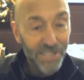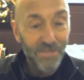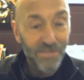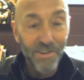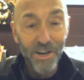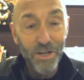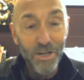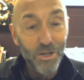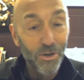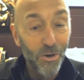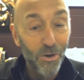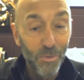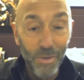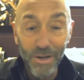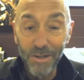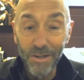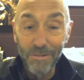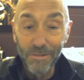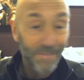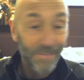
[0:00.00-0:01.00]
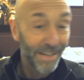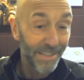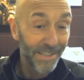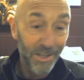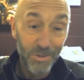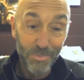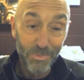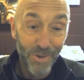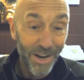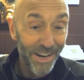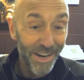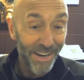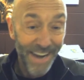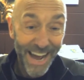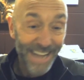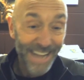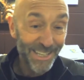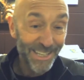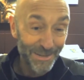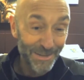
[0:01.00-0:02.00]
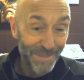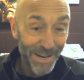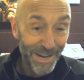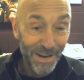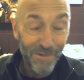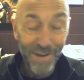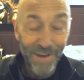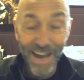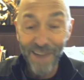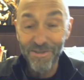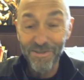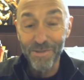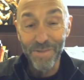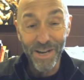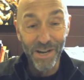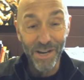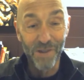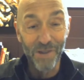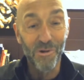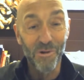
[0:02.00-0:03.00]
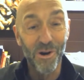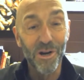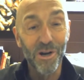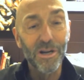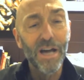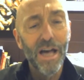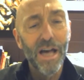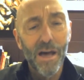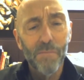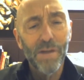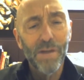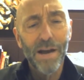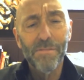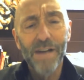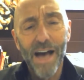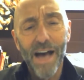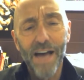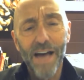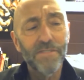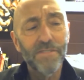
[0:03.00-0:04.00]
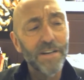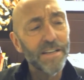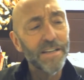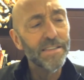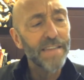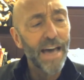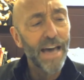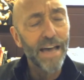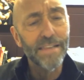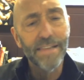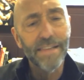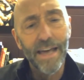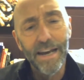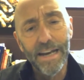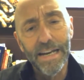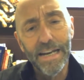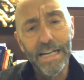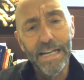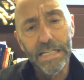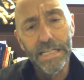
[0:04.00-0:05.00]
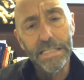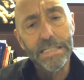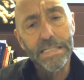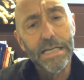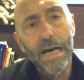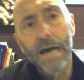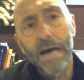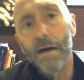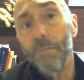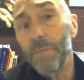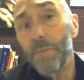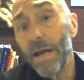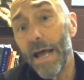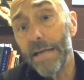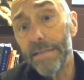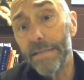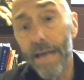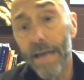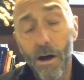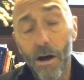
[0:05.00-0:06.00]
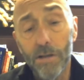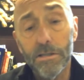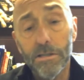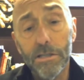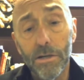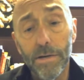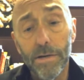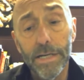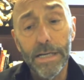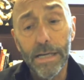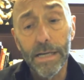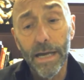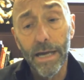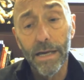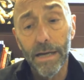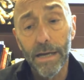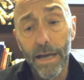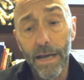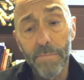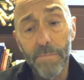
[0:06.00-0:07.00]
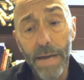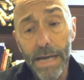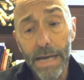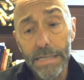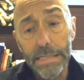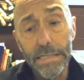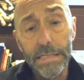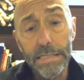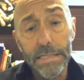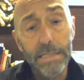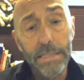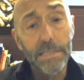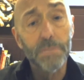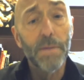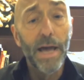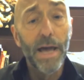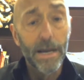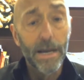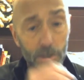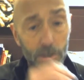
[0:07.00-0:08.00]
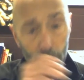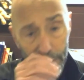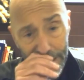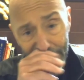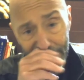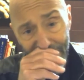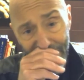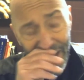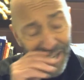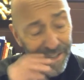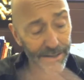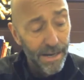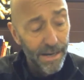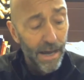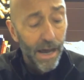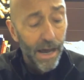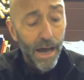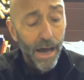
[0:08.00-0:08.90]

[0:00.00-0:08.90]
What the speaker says: very doable. At this point, it has to be. We have to make it work. But I'm confident that it is. But as I also indicated at Masses this past weekend,